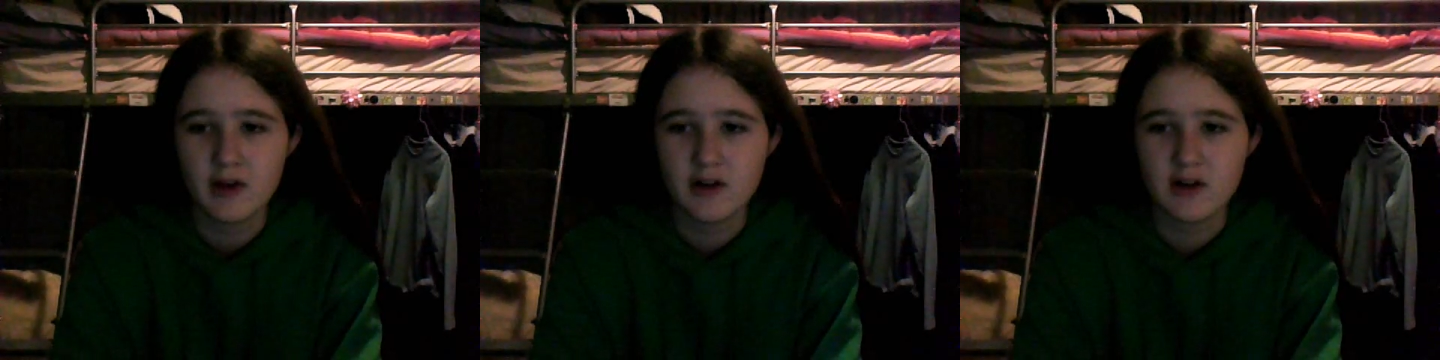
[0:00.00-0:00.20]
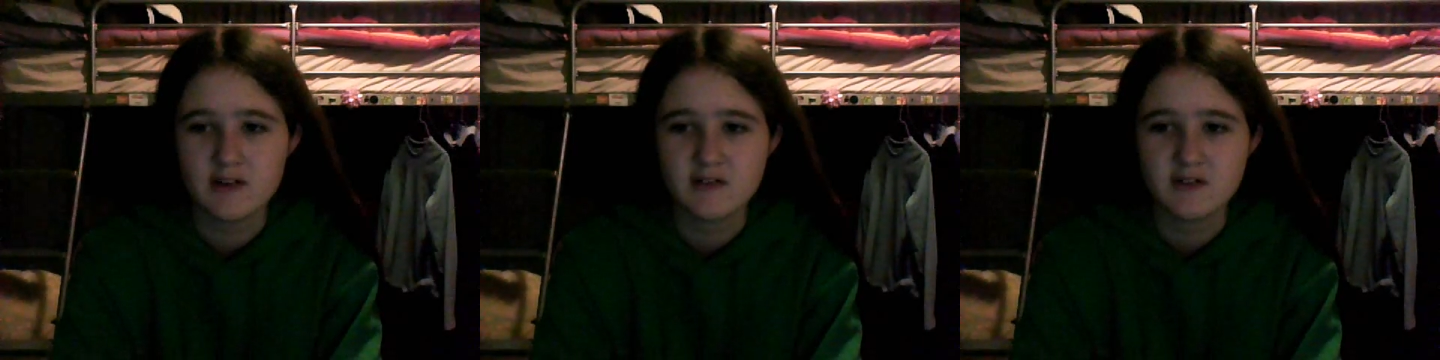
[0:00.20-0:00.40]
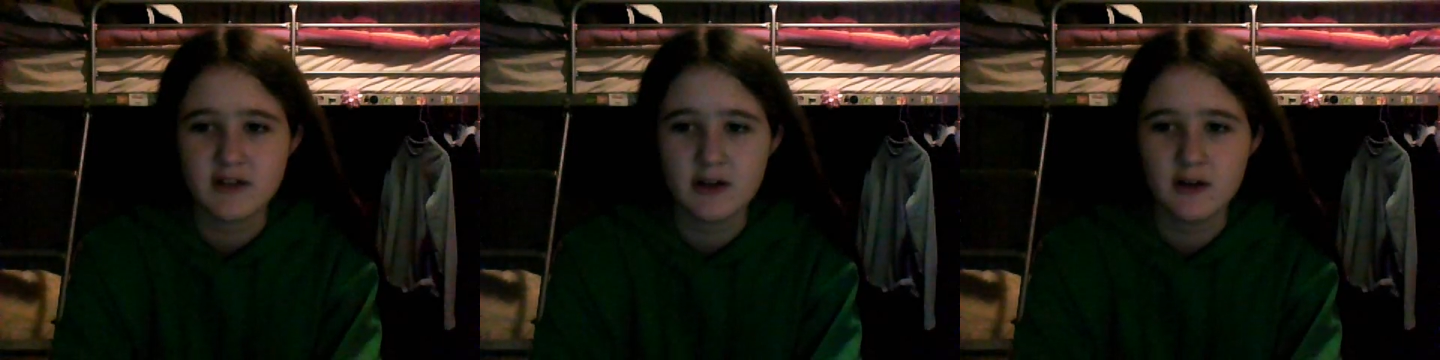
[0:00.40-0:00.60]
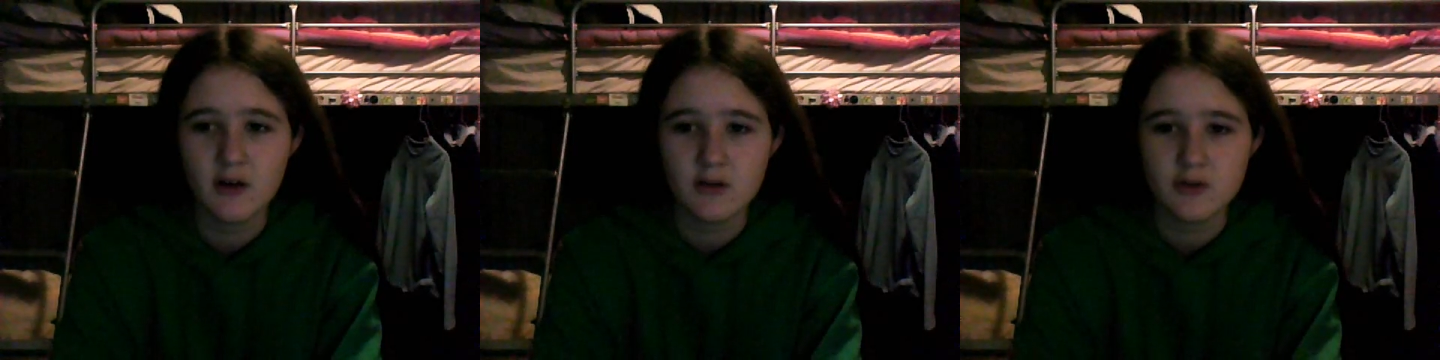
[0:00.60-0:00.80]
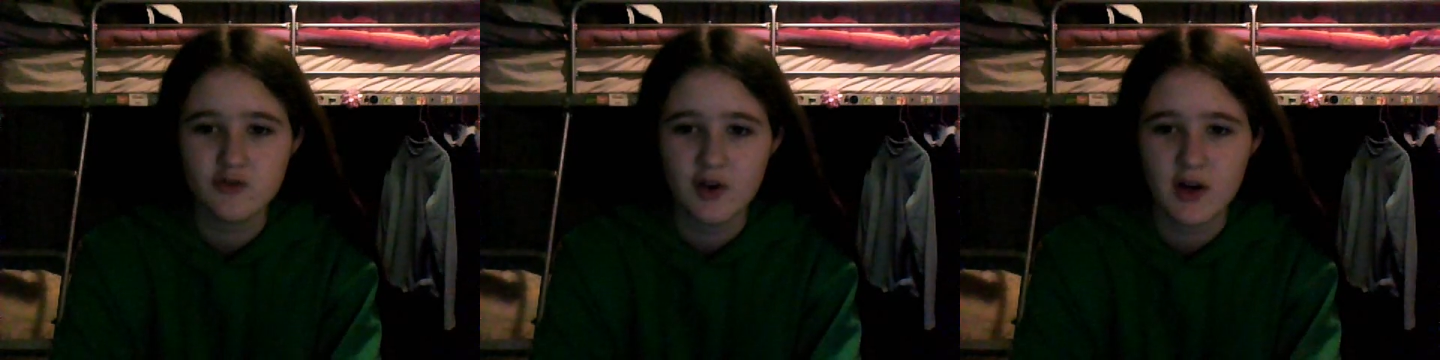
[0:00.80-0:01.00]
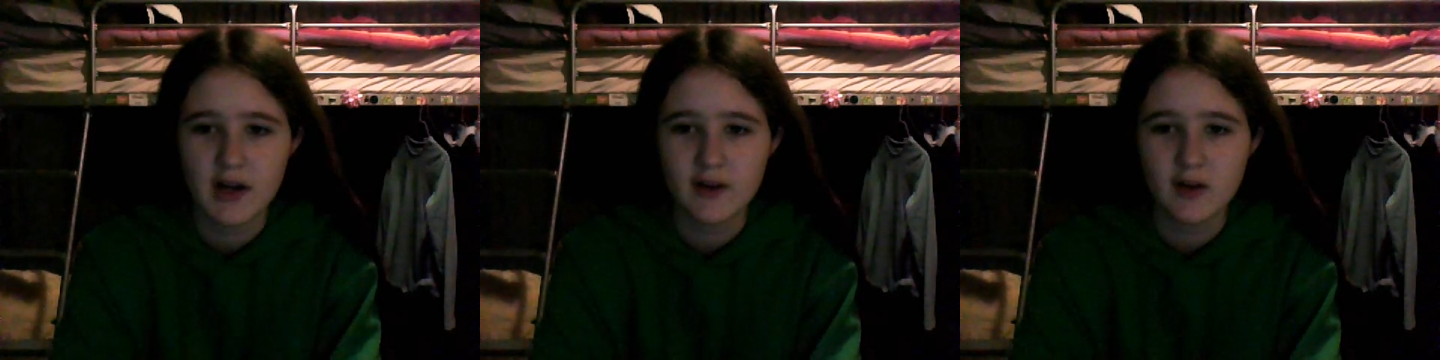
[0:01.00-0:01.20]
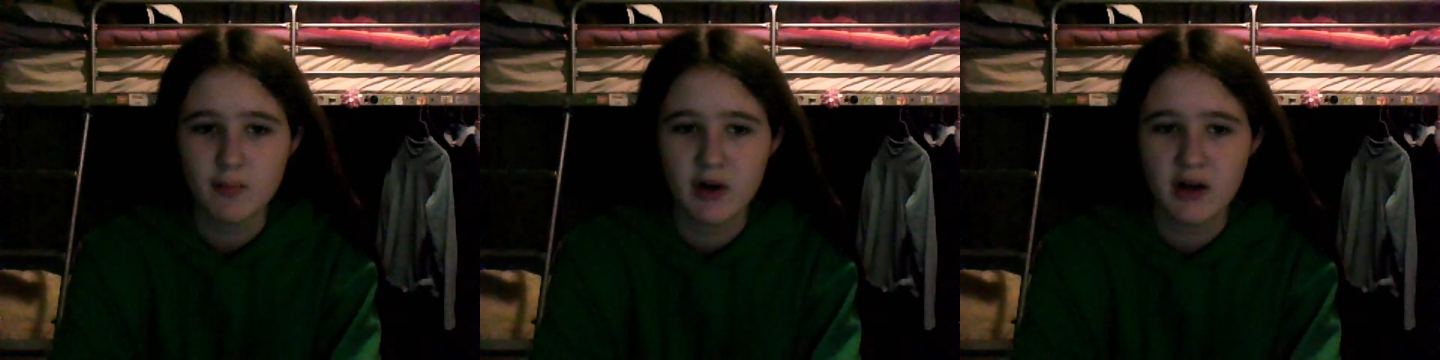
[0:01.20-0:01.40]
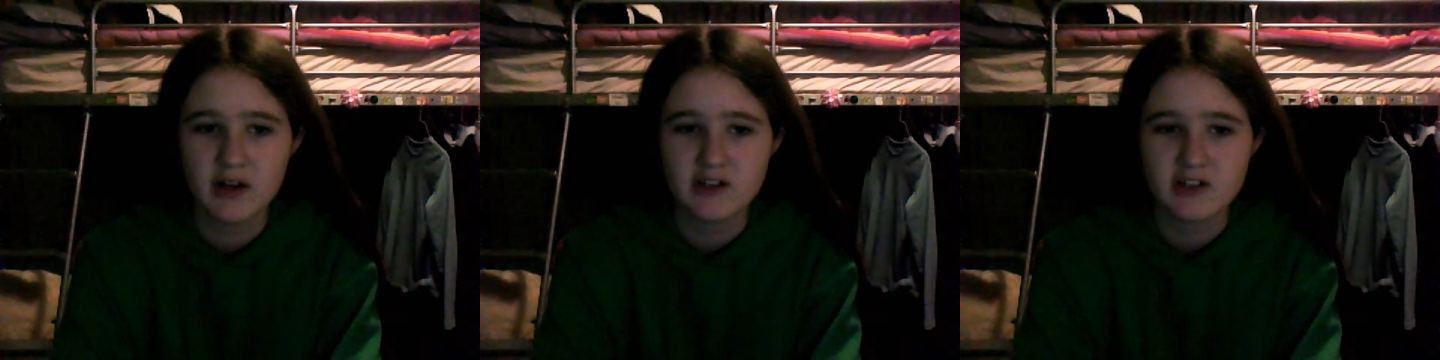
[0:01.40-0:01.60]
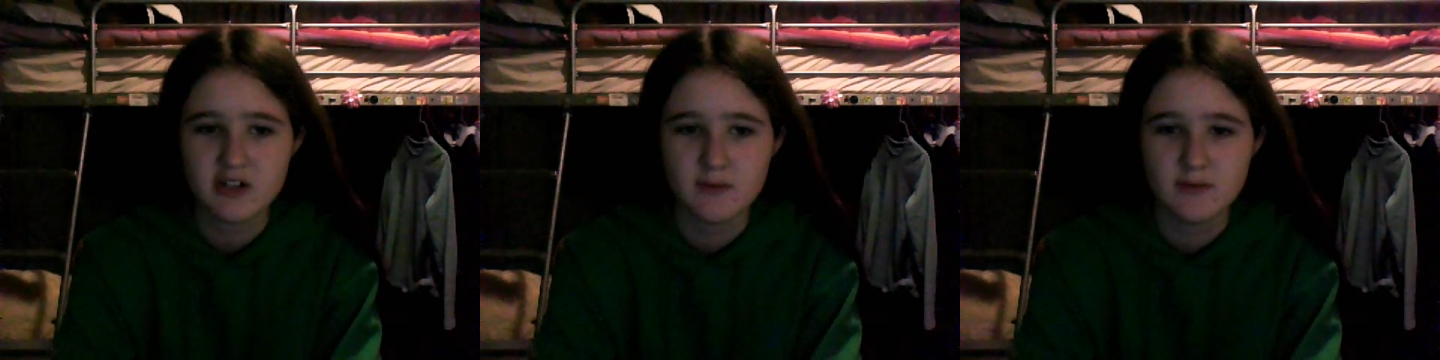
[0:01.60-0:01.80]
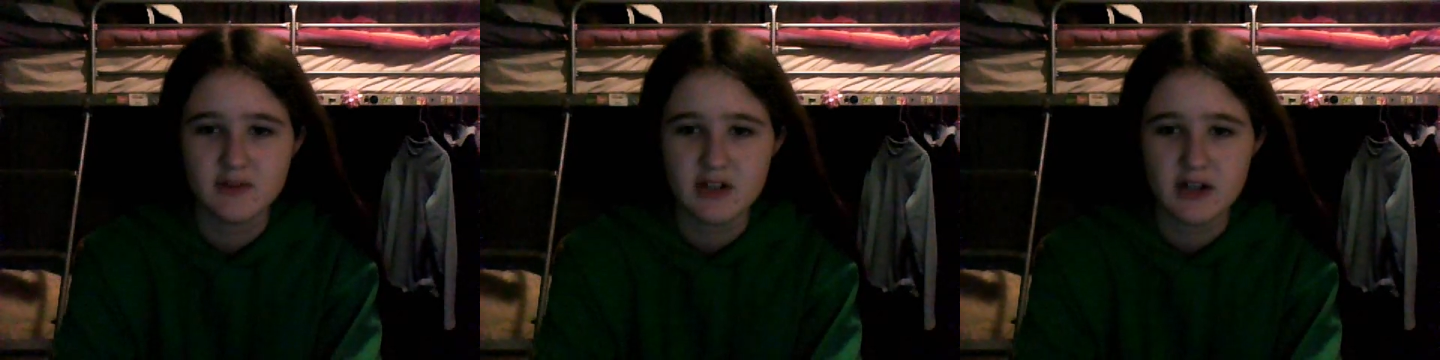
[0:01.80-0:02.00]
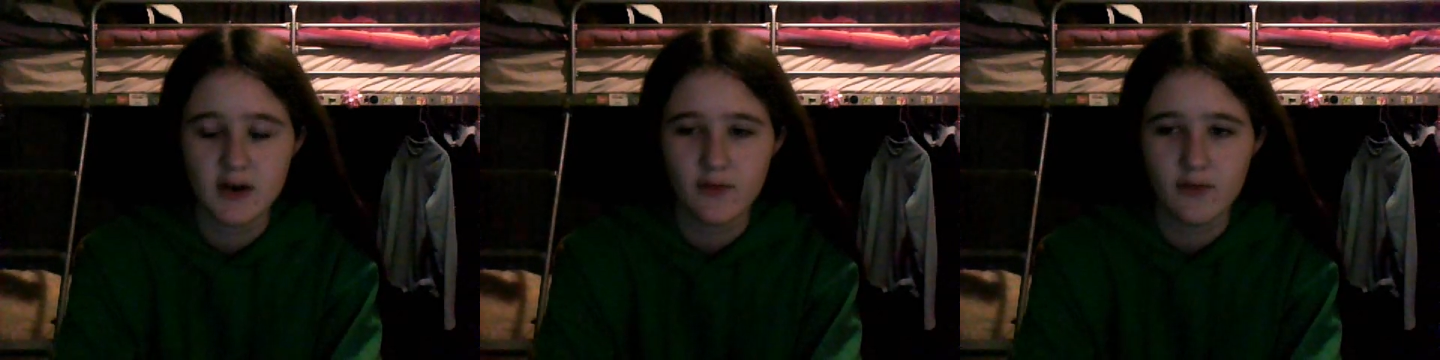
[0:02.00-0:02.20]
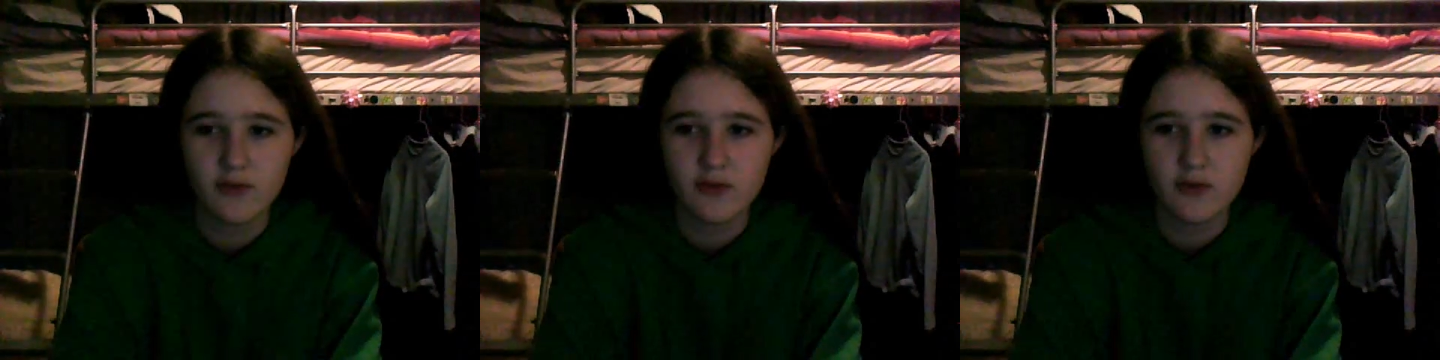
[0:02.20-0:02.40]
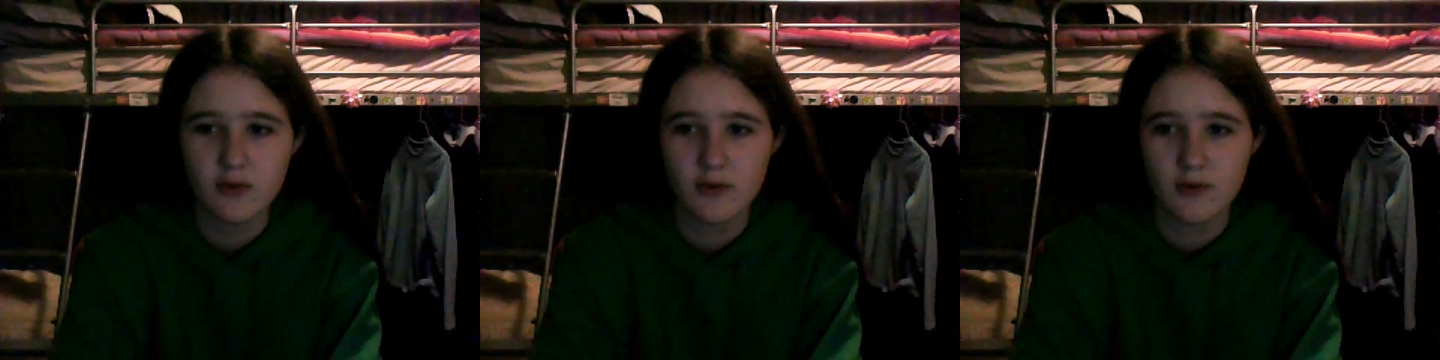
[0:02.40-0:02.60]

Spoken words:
because they're not trying to punish themselves